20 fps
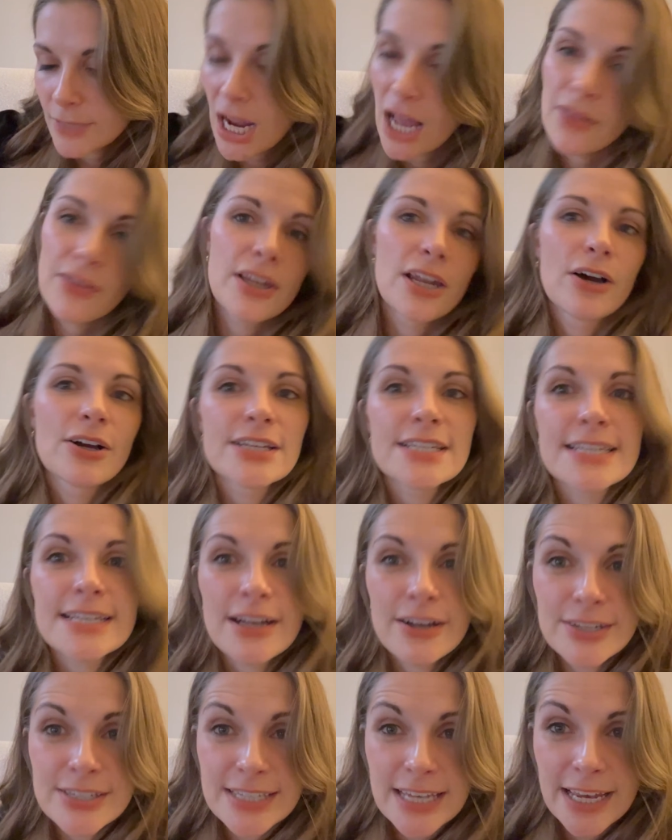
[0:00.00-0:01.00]
And the last
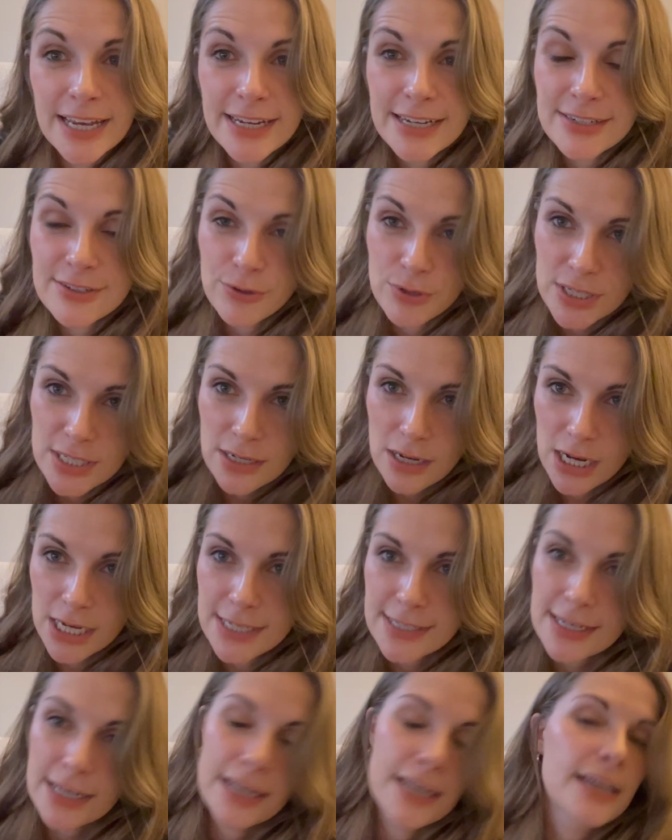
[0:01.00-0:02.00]
thing I'll say is on
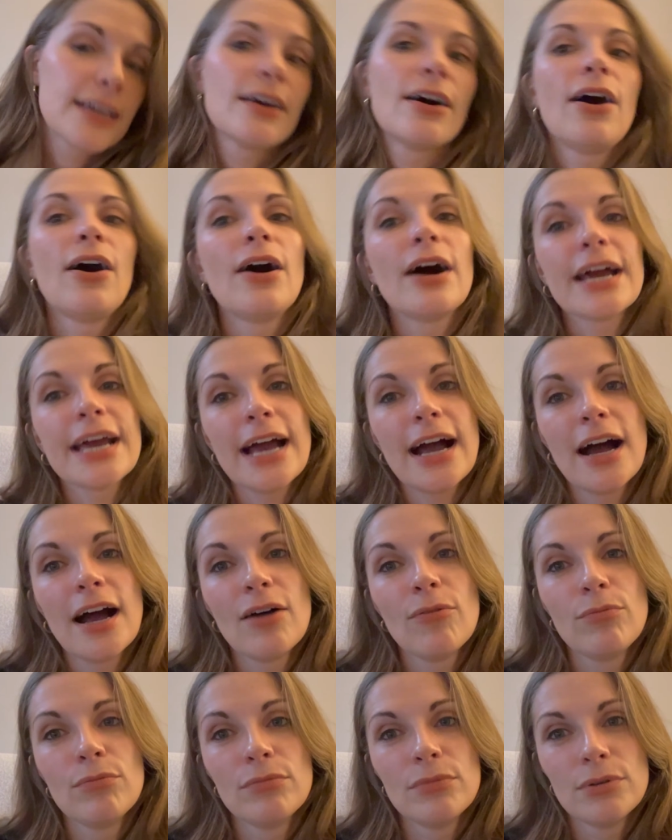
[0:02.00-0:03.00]
sizing. I
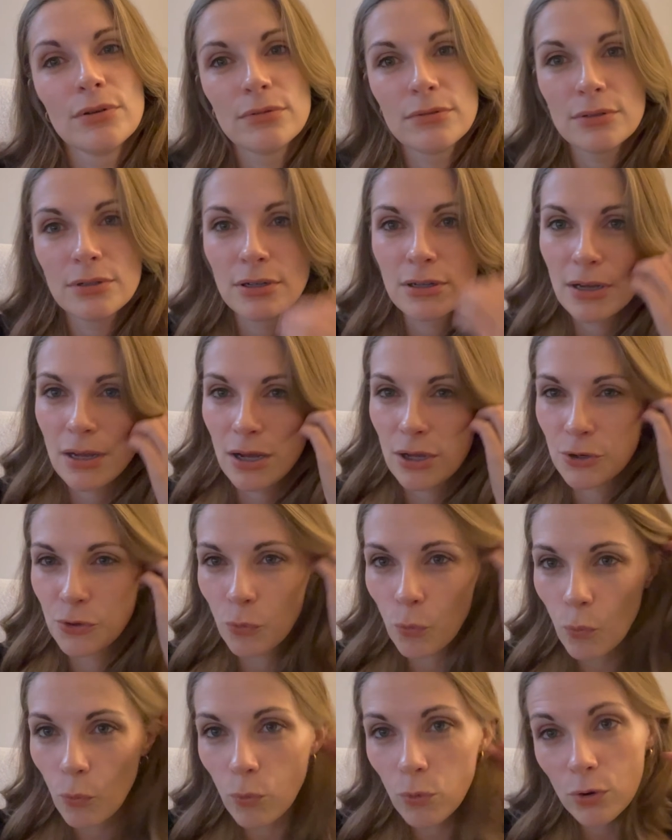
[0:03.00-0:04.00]
am at an
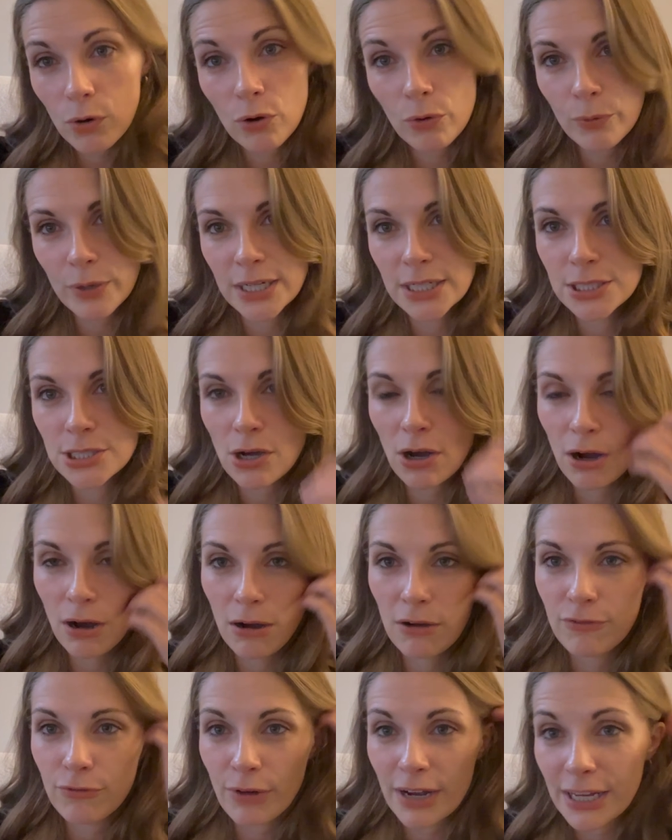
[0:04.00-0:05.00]
awkward
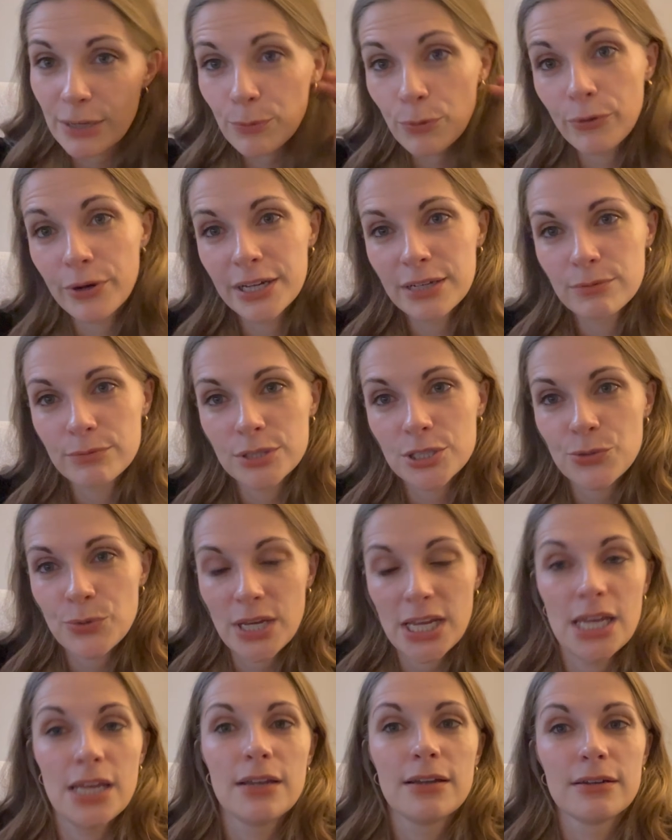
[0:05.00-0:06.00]
halfway point
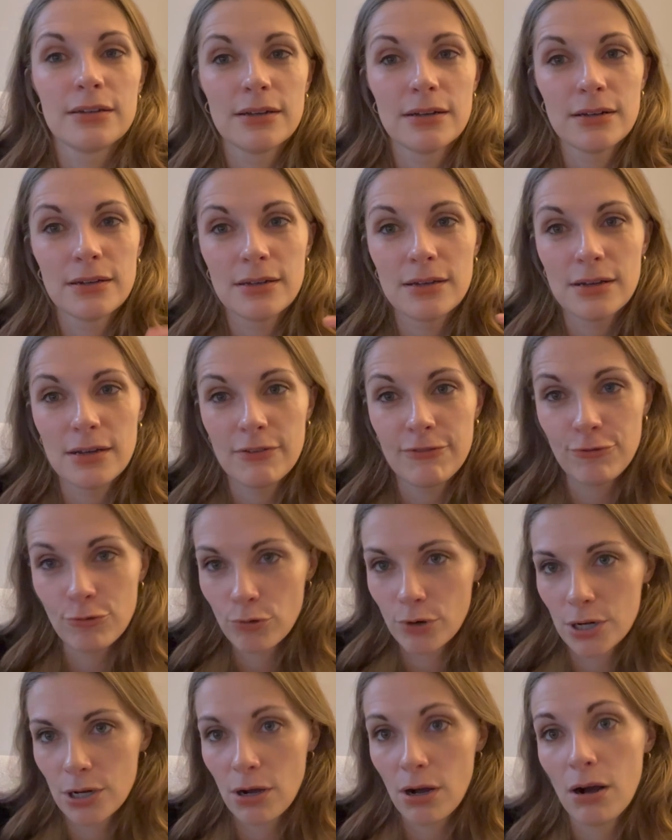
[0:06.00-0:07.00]
between a
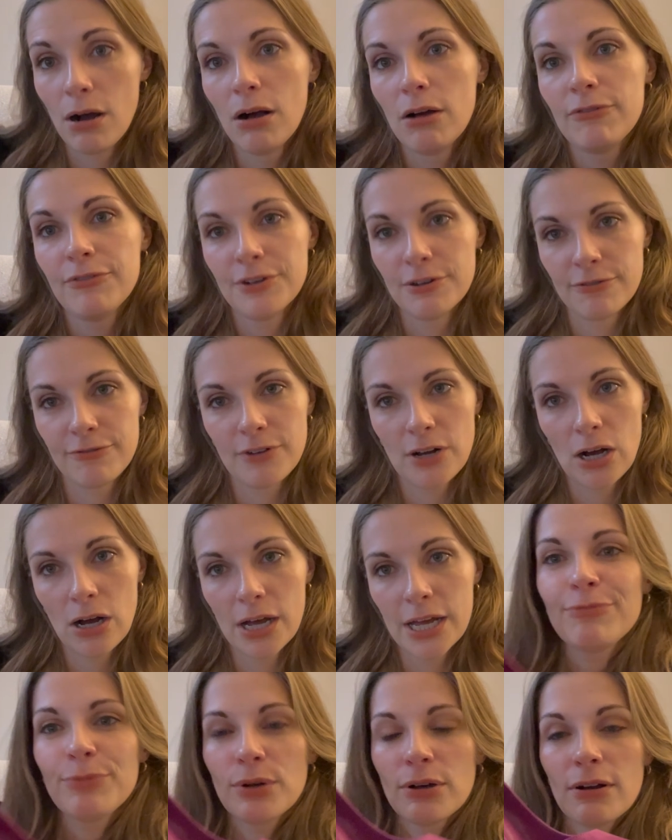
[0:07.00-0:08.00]
4.5 and a
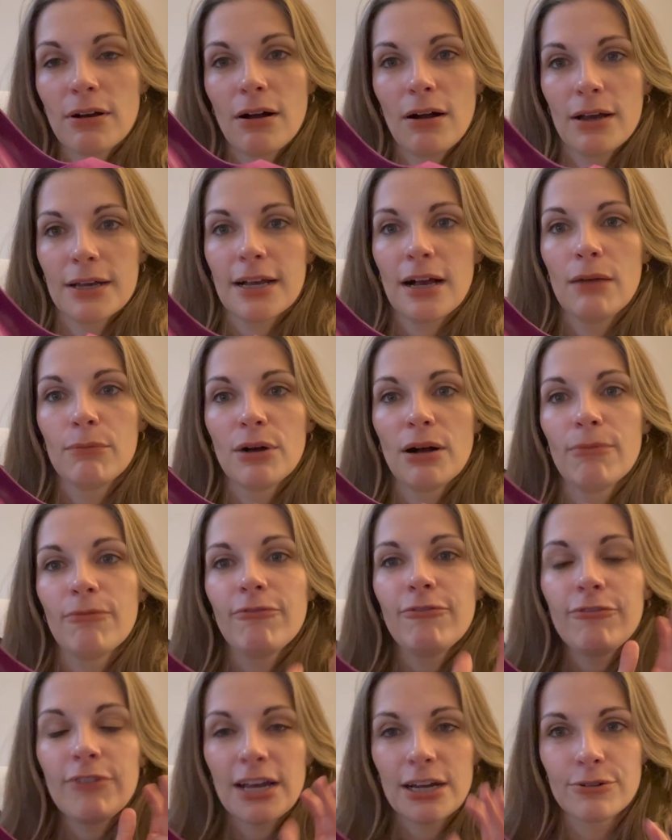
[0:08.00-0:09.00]
5, but I come up
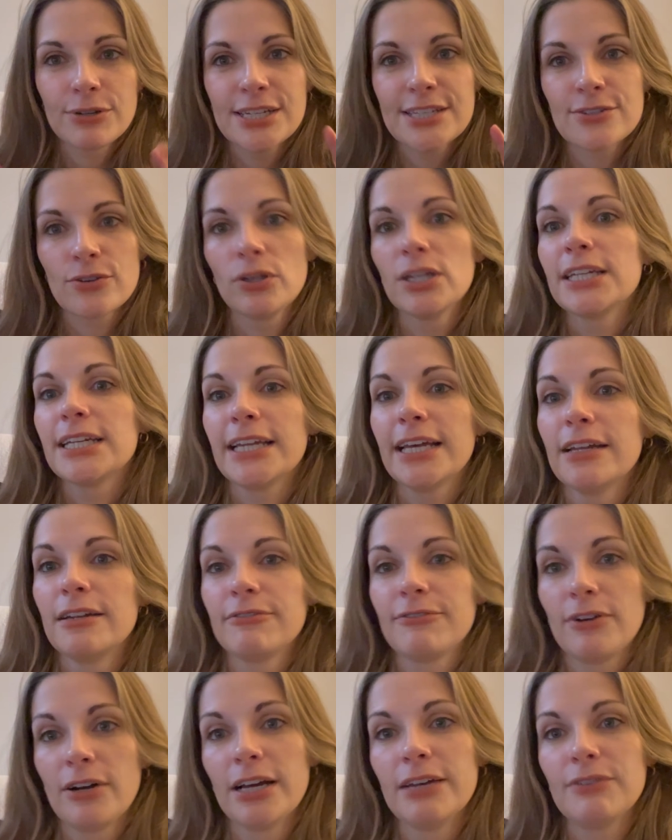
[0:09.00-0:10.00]
very solidly in
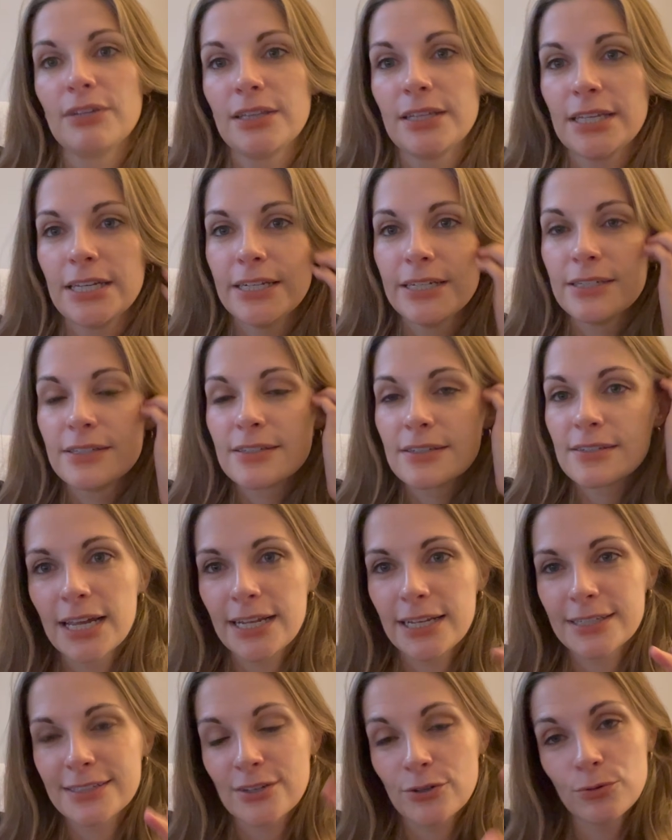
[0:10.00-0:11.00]
a 5 in
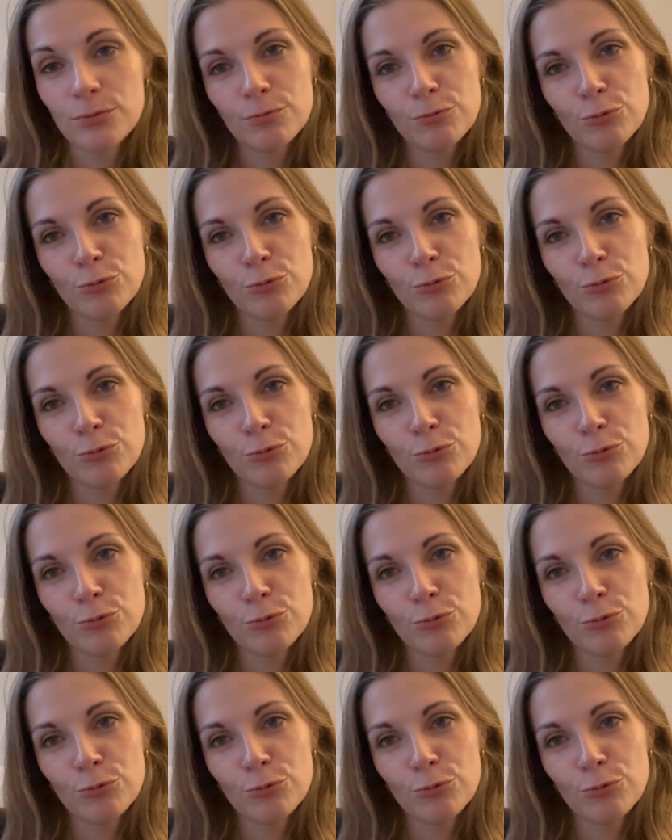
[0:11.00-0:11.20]
these. So